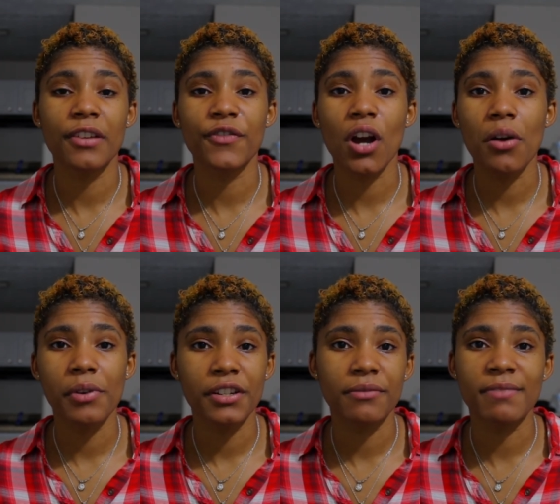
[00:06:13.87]
y'all
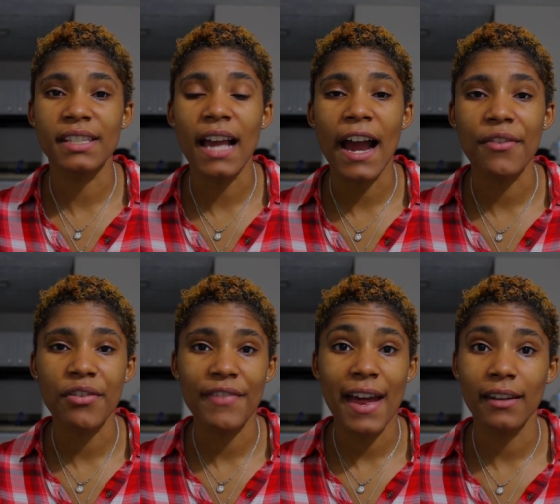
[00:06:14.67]
want to see
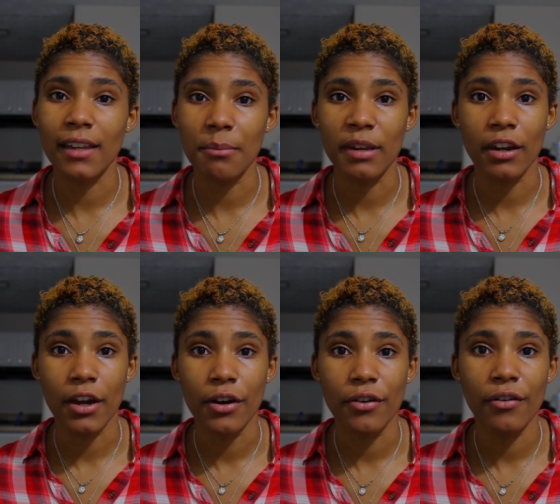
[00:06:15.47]
either of that, let me
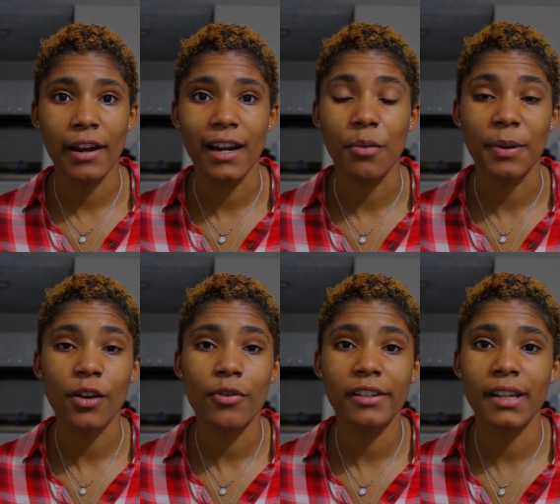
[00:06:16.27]
know and I'll
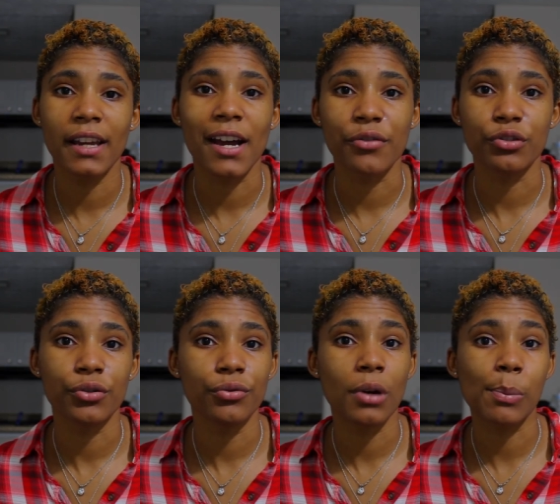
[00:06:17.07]
pick one and I'll
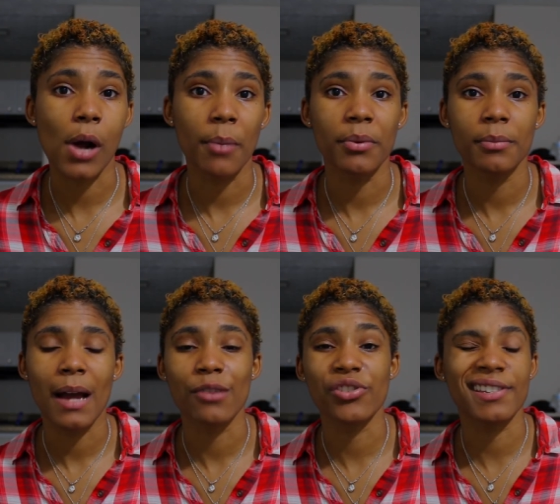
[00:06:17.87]
do a problem.
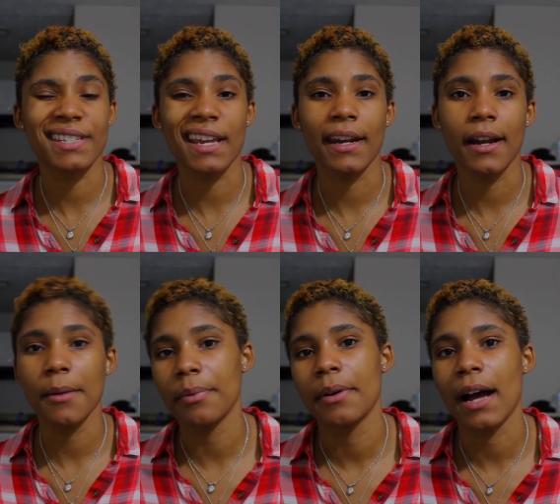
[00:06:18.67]
I'll just set it
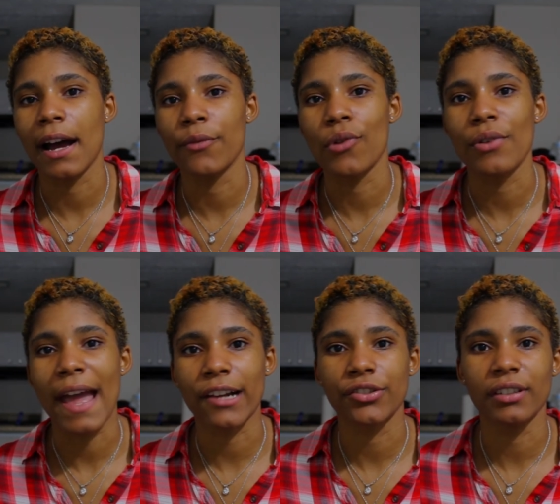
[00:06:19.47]
up. I won't
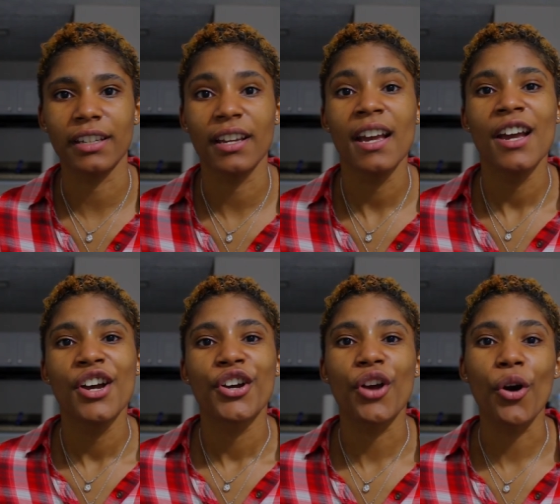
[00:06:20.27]
actually
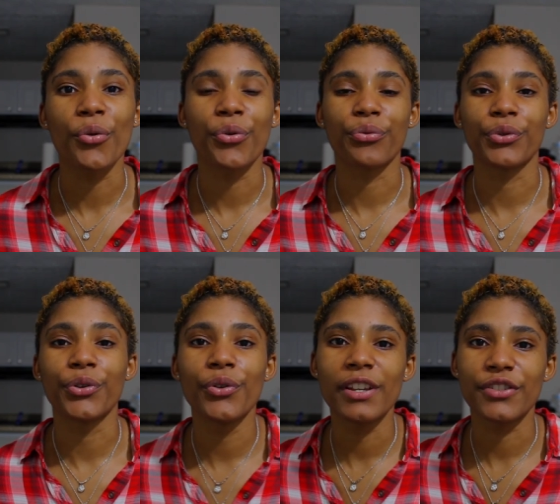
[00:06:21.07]
go
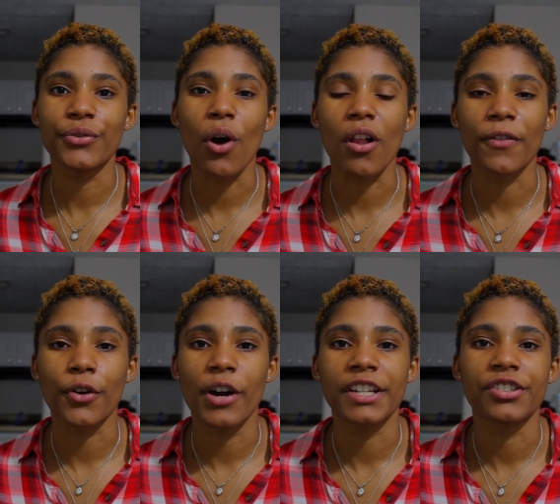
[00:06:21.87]
through and do all the
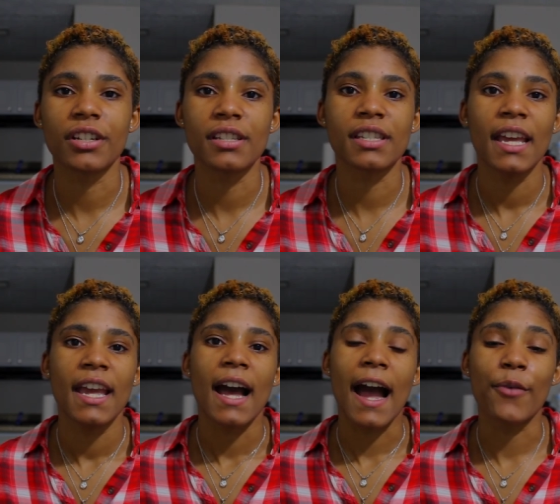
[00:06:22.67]
questions.
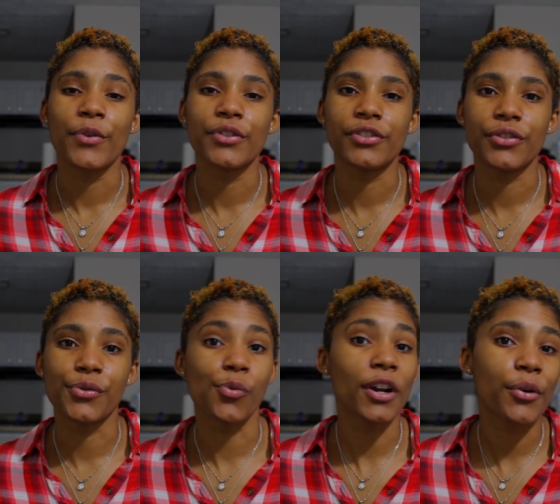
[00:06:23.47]
I will
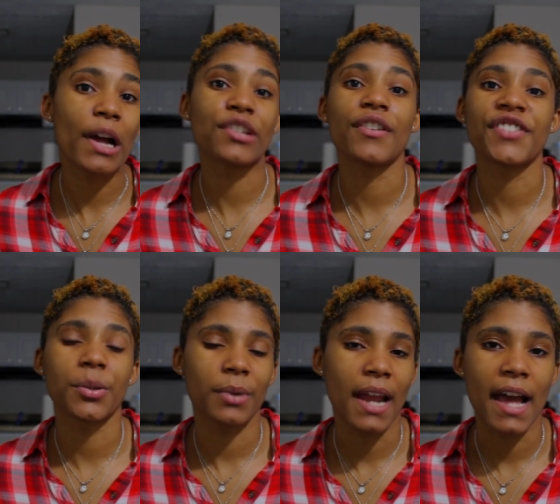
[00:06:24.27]
do one question if
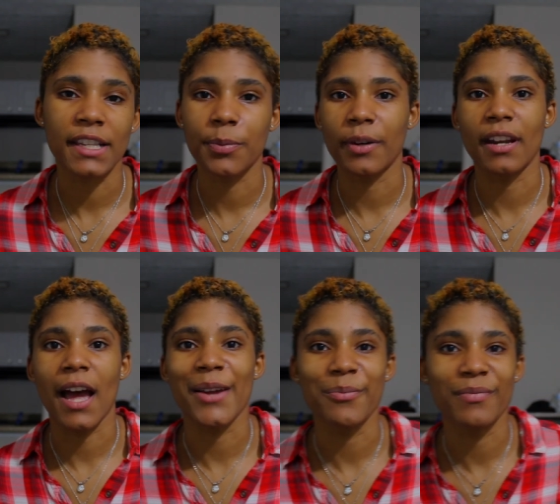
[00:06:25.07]
someone asks, but
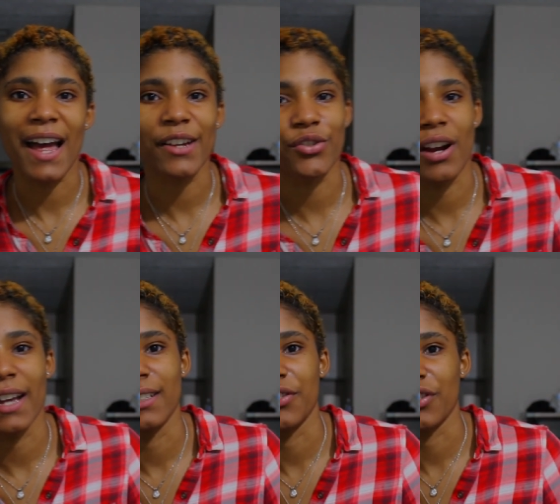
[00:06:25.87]
I'm not
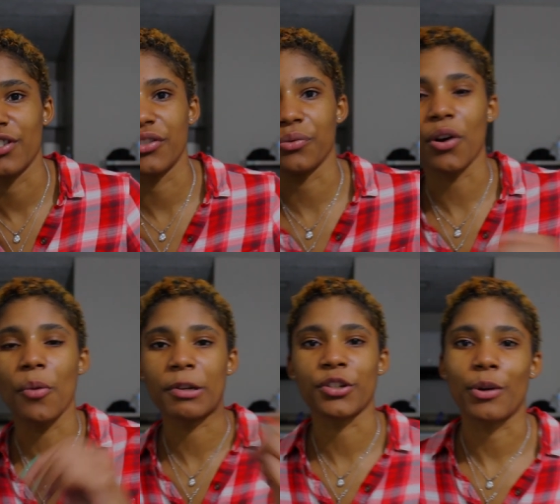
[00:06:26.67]
trying to just do a
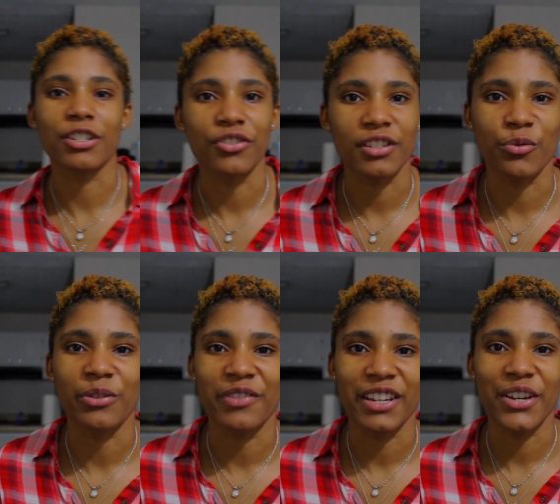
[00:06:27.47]
whole bunch of questions in
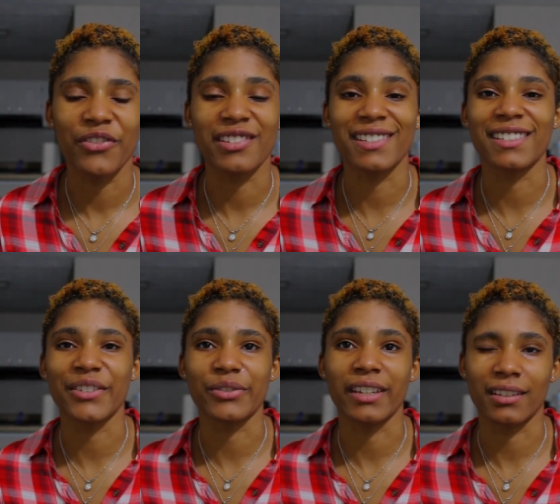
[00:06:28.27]
one video. This is
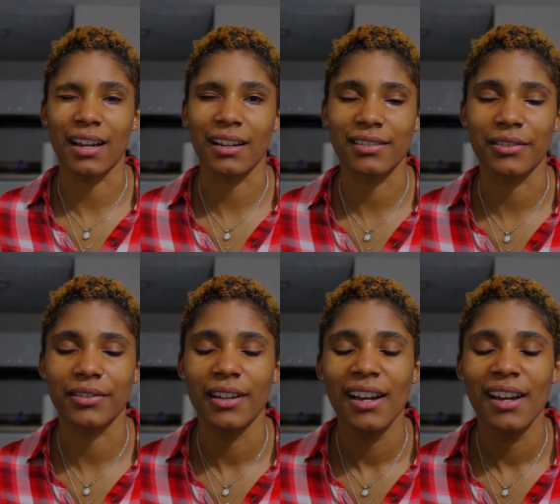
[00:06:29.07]
still TikTok, so.